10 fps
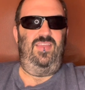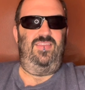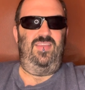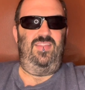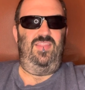
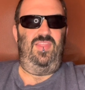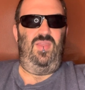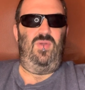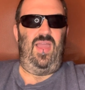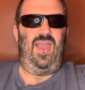is that they
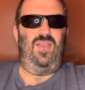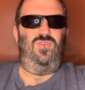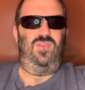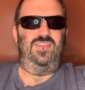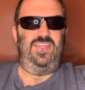were
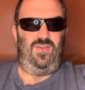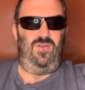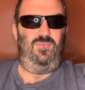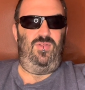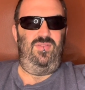actually
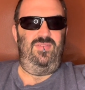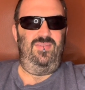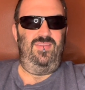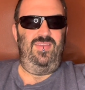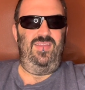terrible,
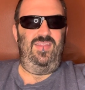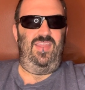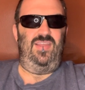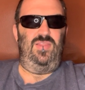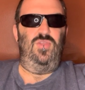
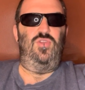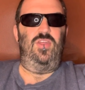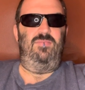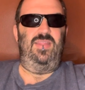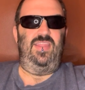like
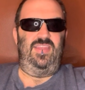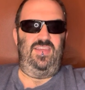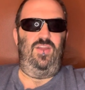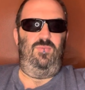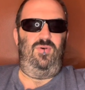legitimately
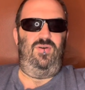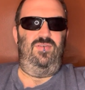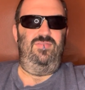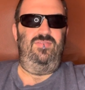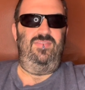terrible
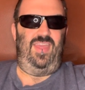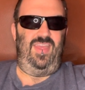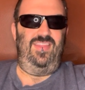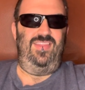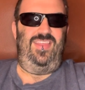
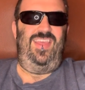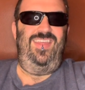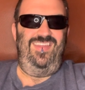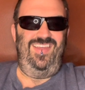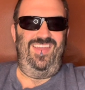kids
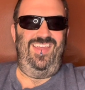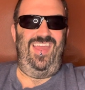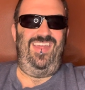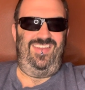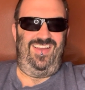
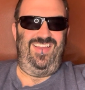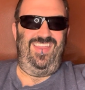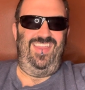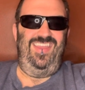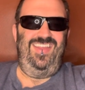at
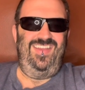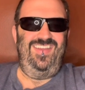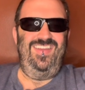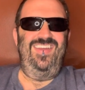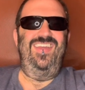hockey.
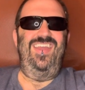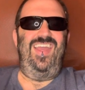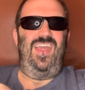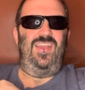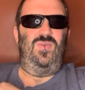
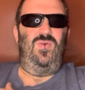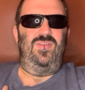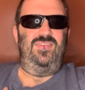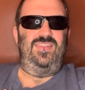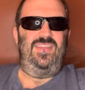And
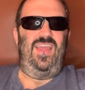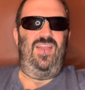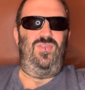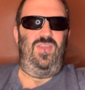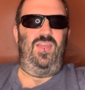Gordon did
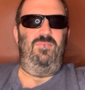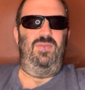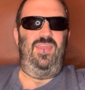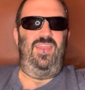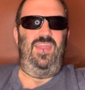actually come
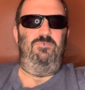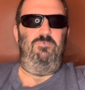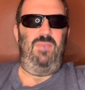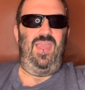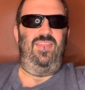in
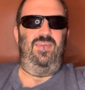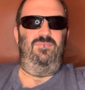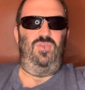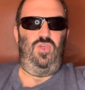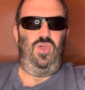and make
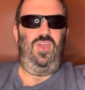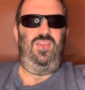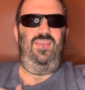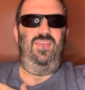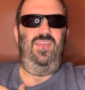them
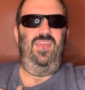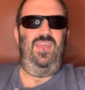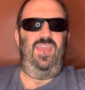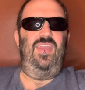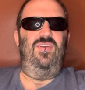good.
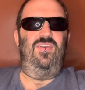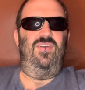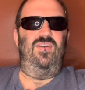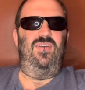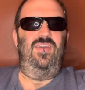
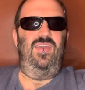Here,